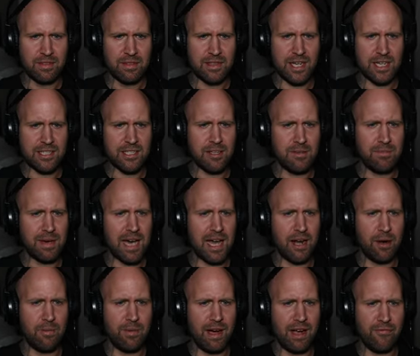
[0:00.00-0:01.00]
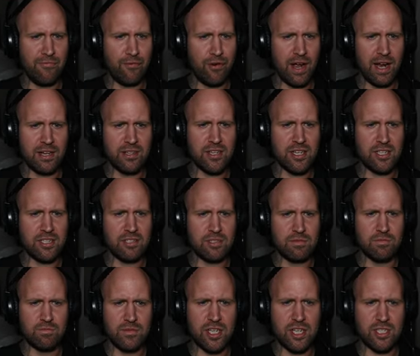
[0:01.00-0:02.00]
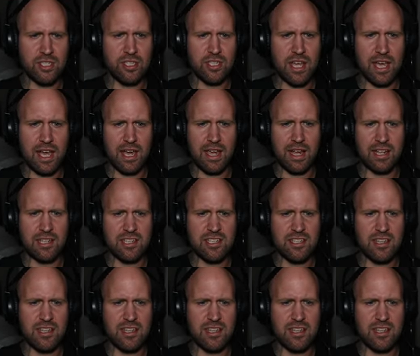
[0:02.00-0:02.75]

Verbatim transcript: Doesn't matter, my friend. Just just take it.